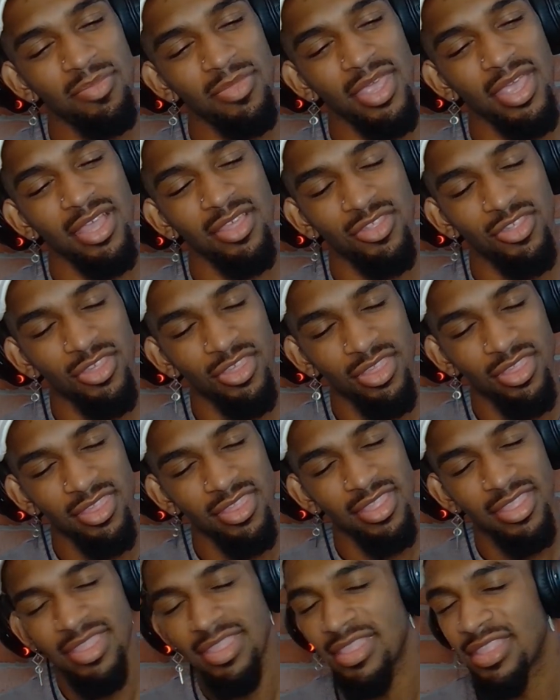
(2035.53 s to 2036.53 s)
and she
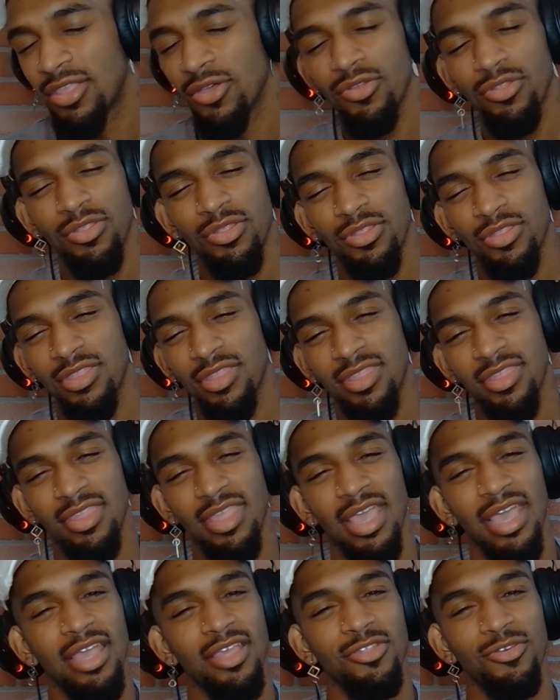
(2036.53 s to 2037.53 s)

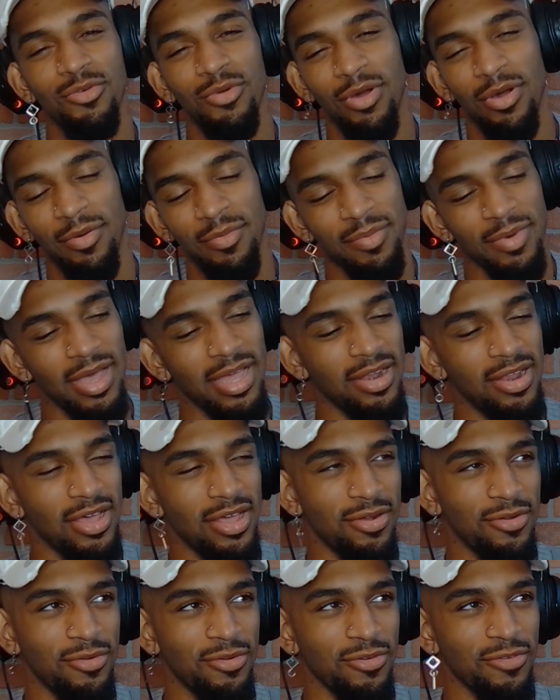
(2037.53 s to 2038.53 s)
stands you up. I
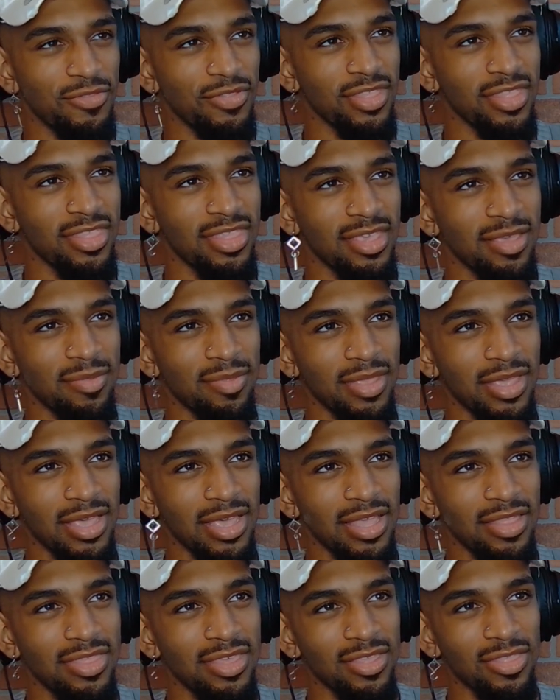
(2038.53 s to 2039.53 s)
don't know if it's the same
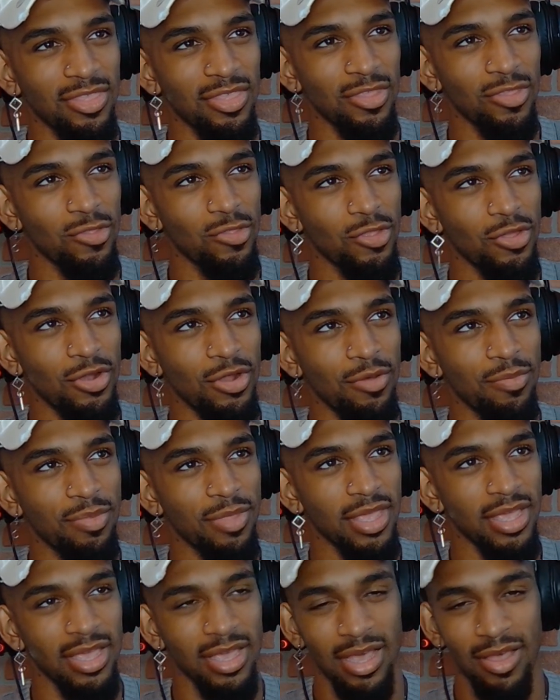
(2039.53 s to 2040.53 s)
thing. I think the stood up
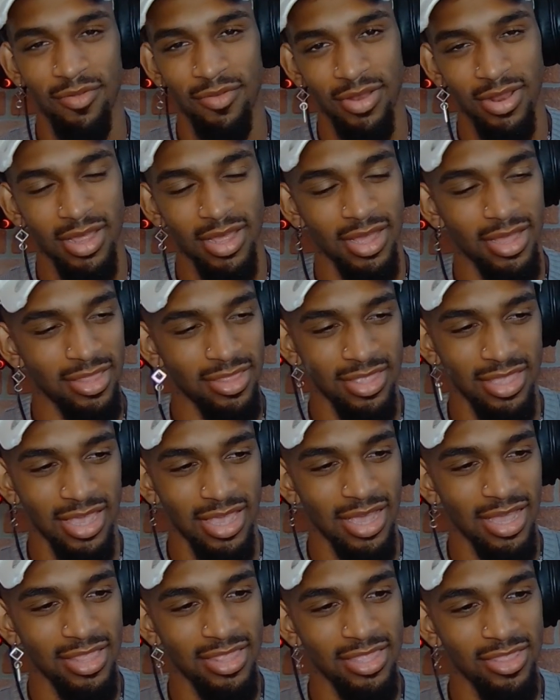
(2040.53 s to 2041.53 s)
thing,
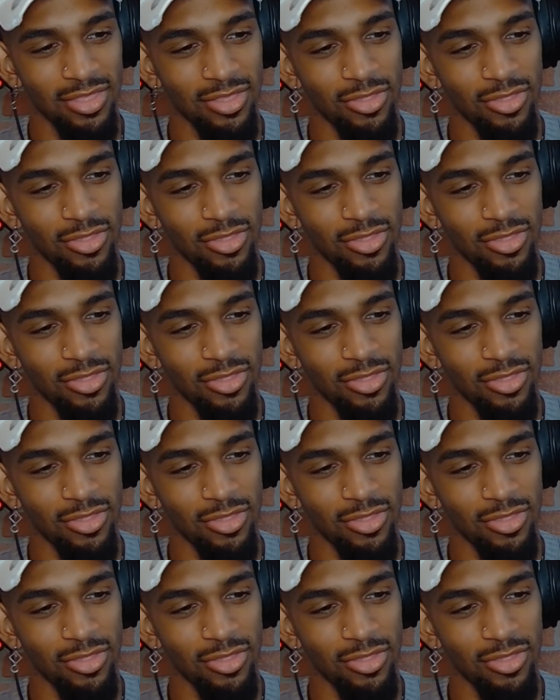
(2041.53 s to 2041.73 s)
I think the